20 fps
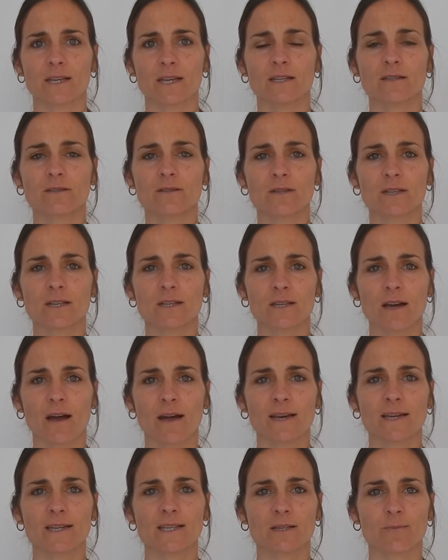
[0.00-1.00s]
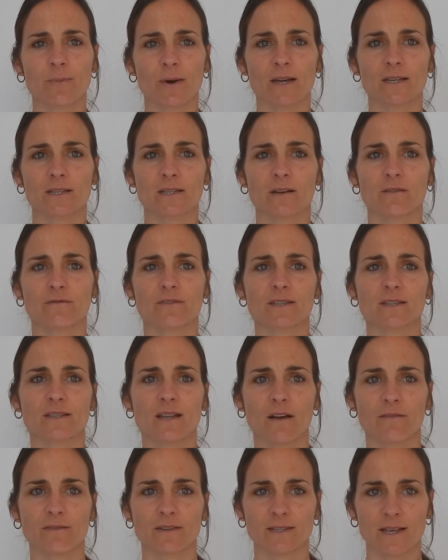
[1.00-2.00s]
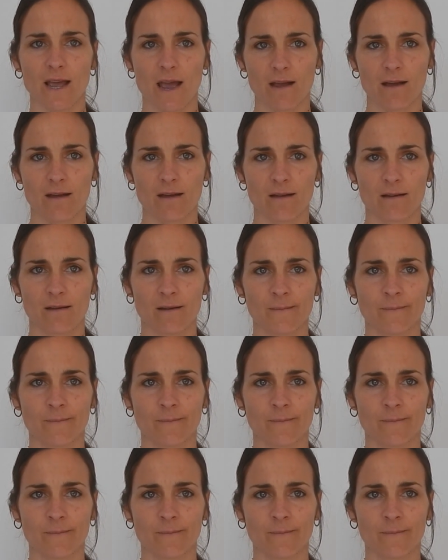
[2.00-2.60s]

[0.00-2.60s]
into the tiny space of a stuffed sack.